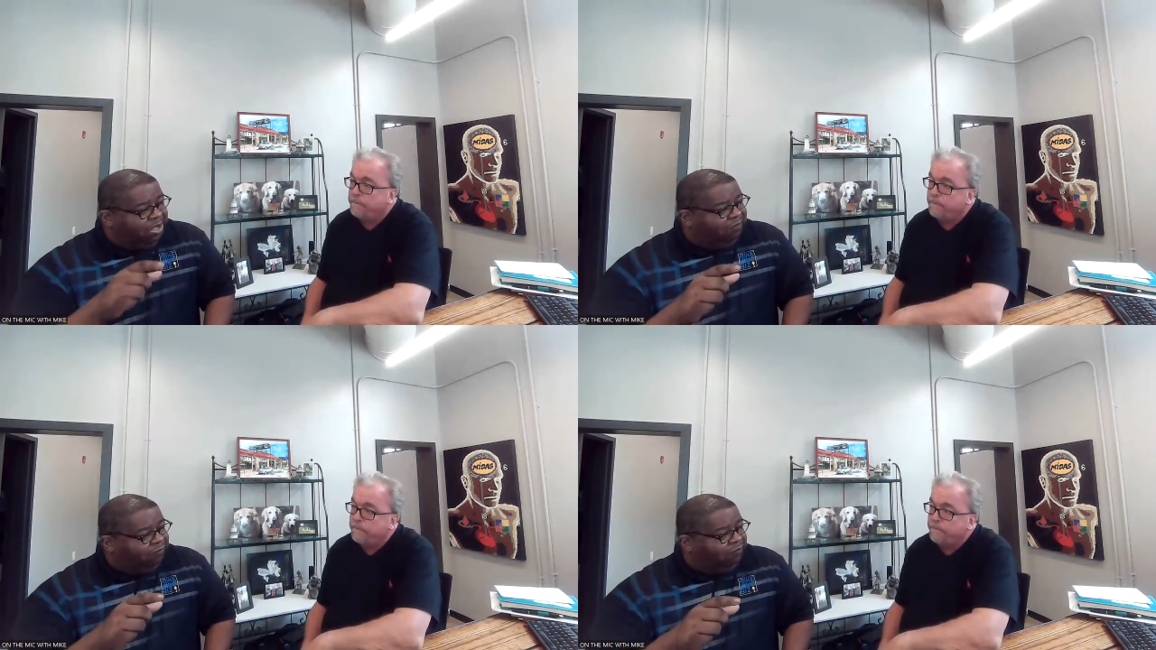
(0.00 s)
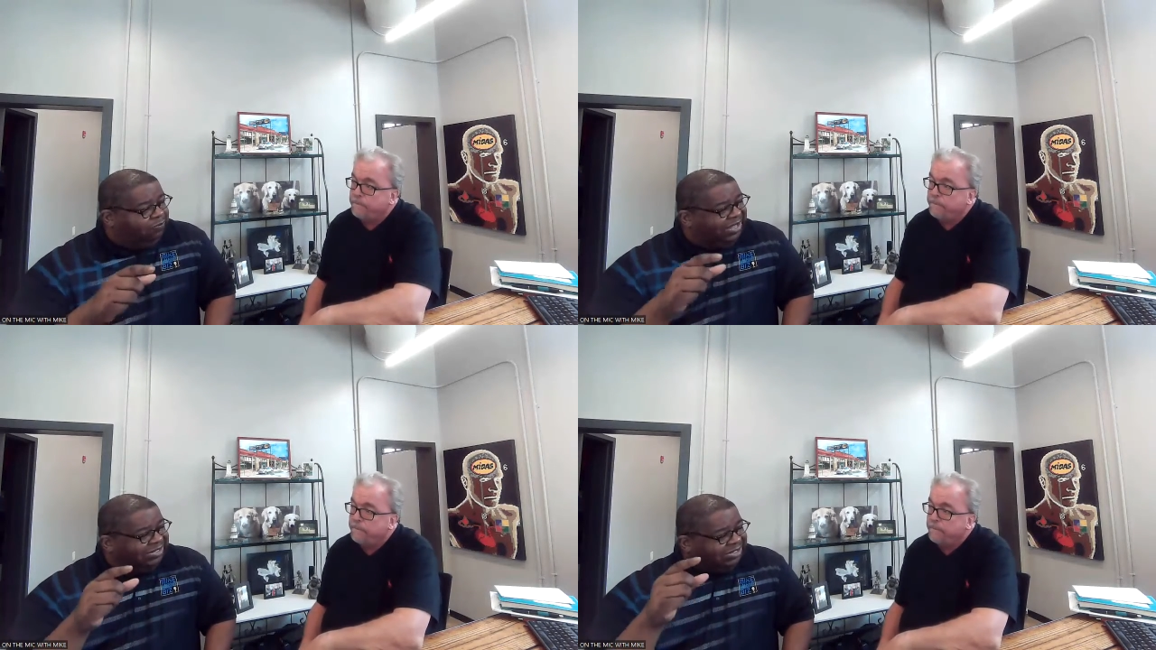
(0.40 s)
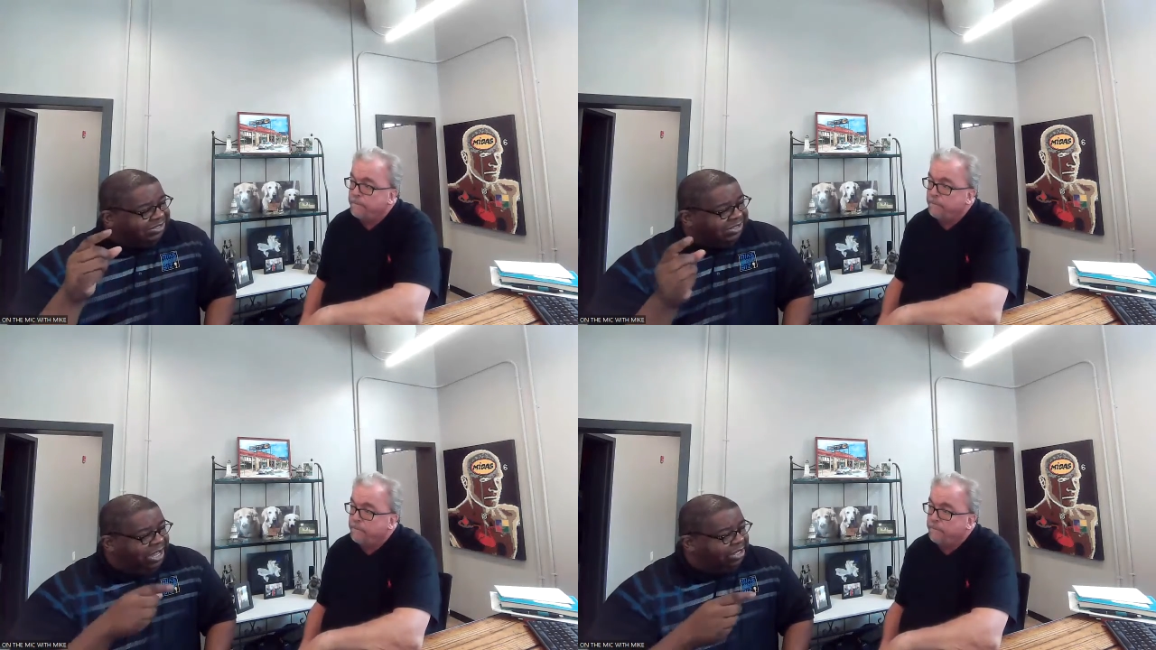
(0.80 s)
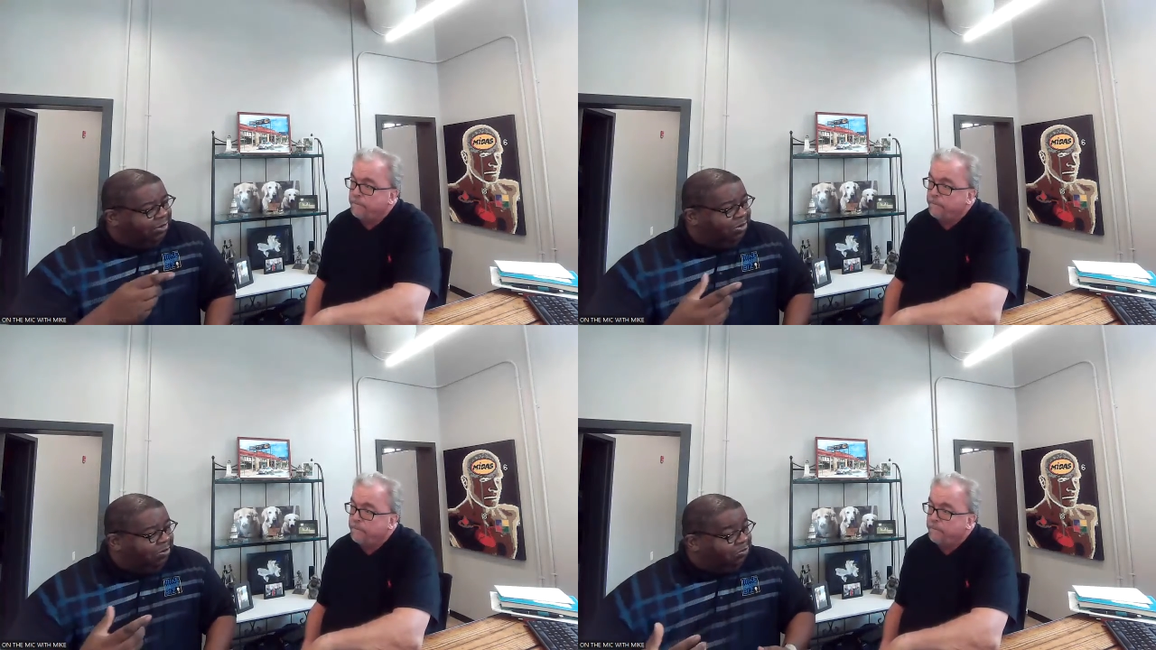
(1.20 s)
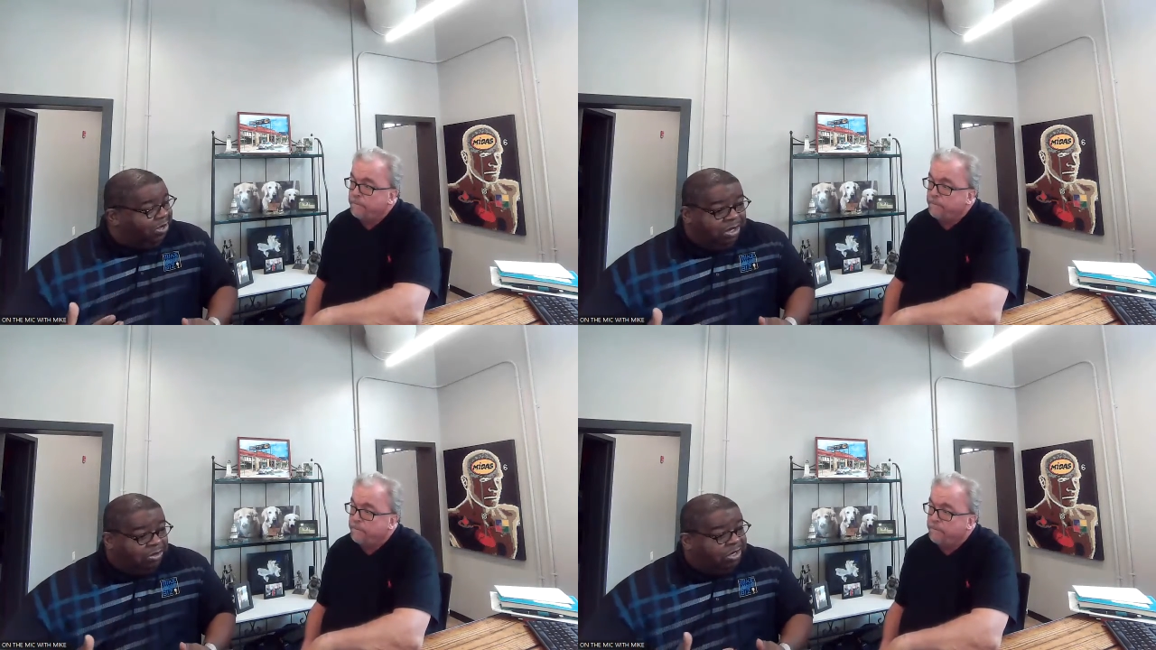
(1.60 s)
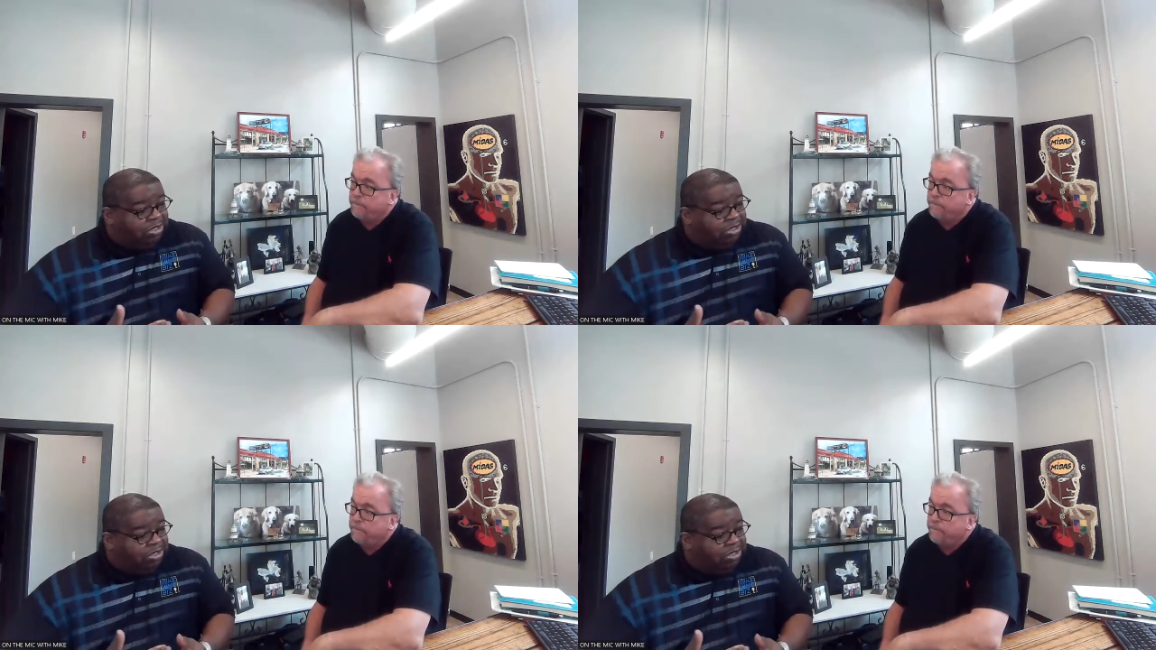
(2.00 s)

Speaker 1: platform, that's exactly what I'm trying to do.